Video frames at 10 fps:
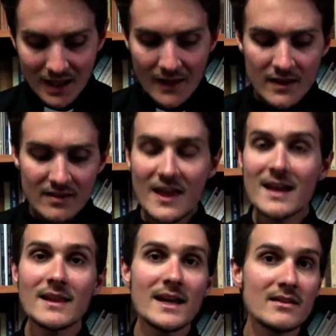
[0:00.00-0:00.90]
And this
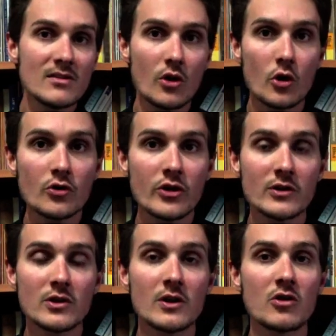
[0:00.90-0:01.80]
then leads us also
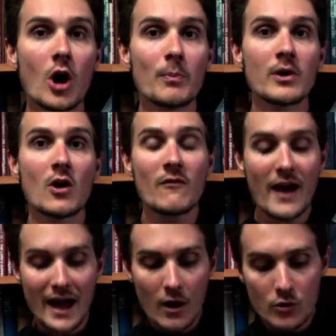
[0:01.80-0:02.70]
into the topic of
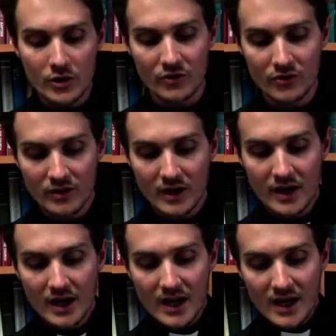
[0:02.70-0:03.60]
elders.
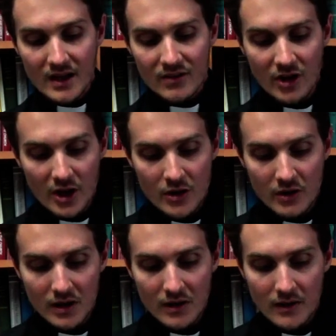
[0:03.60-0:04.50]
So
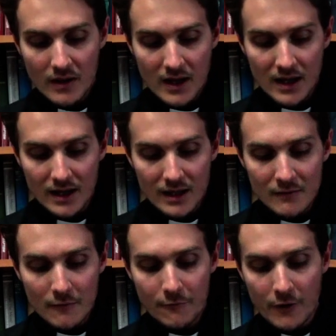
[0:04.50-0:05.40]

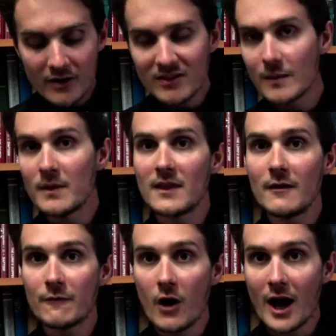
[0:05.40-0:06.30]
in 1
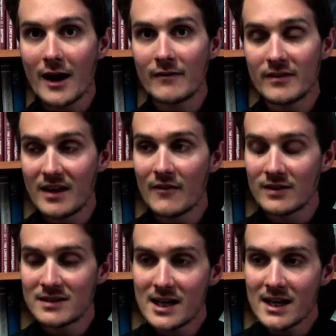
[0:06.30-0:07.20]
Timothy
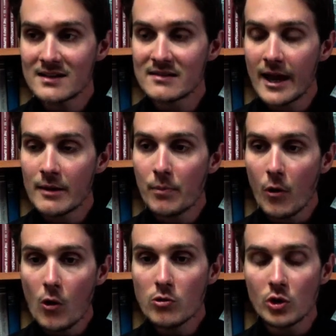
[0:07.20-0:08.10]
5:17, St.
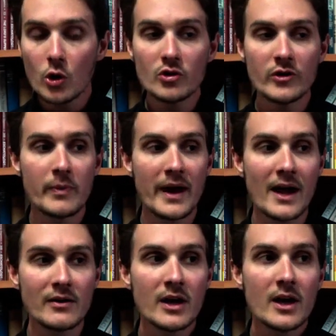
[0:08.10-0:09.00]
Paul talks
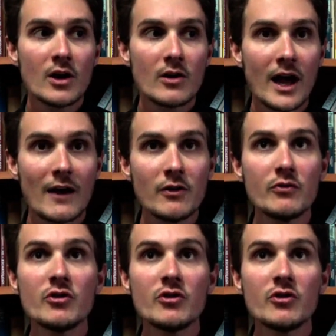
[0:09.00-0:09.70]
about having